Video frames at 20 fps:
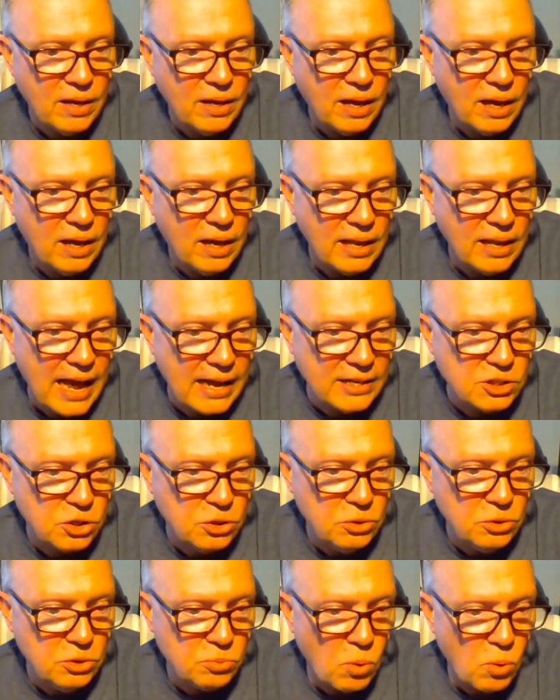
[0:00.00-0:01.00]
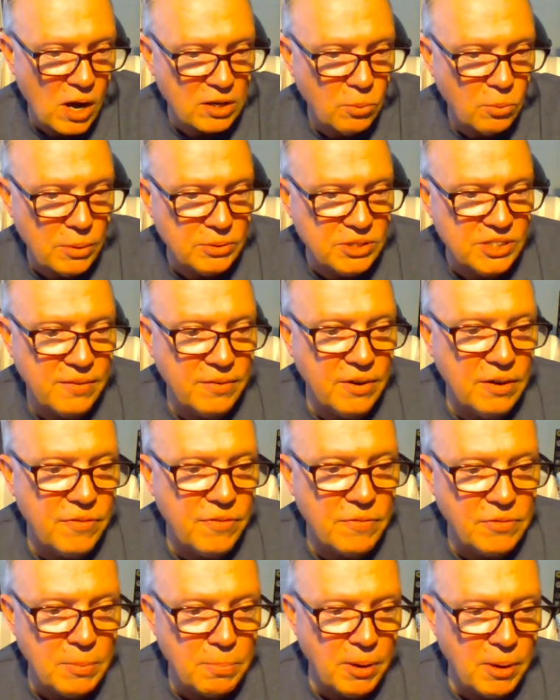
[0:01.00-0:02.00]
Last cruise, walked away with
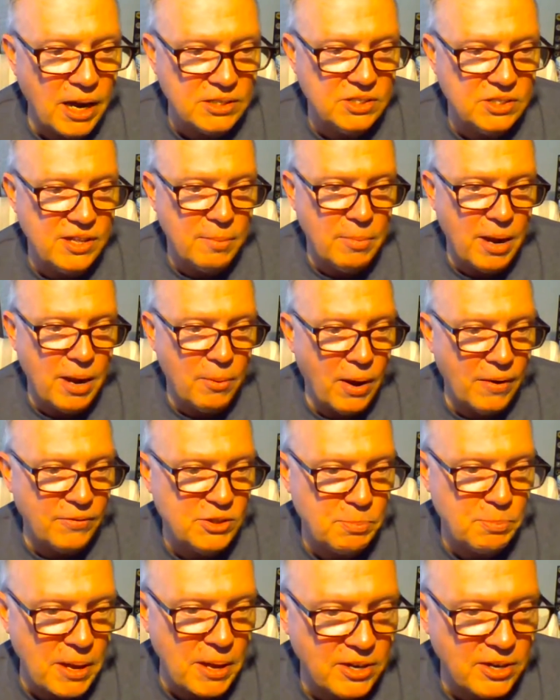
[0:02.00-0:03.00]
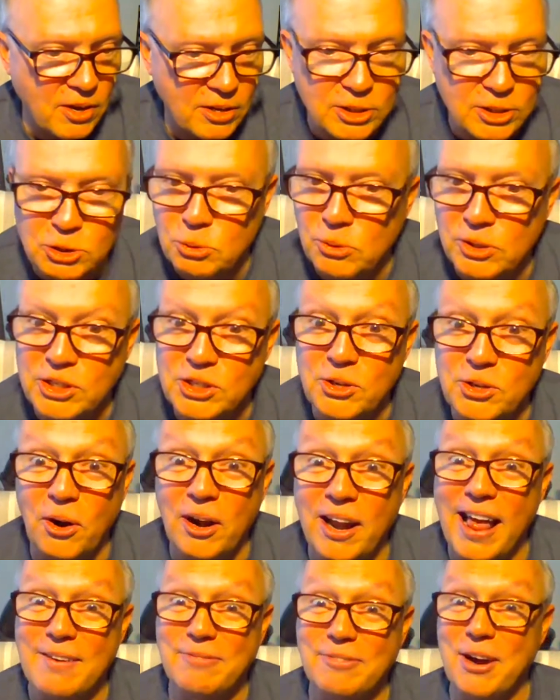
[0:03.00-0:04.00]
$750. Then my wife spent it on a jewelry
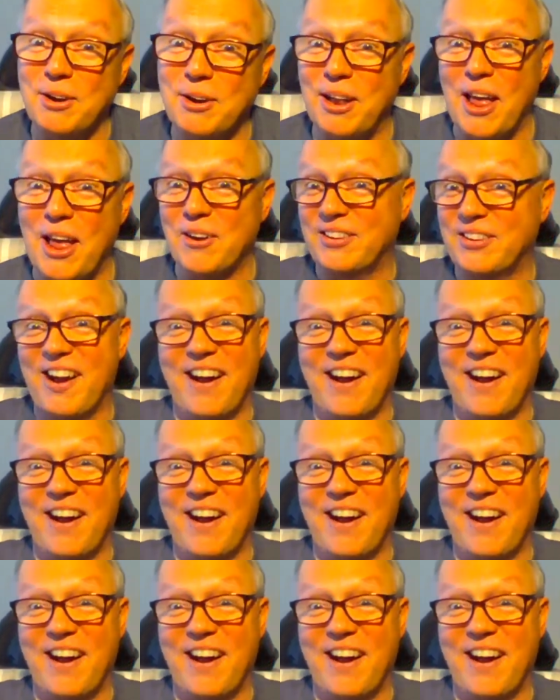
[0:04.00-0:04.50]
store. Laugh out loud.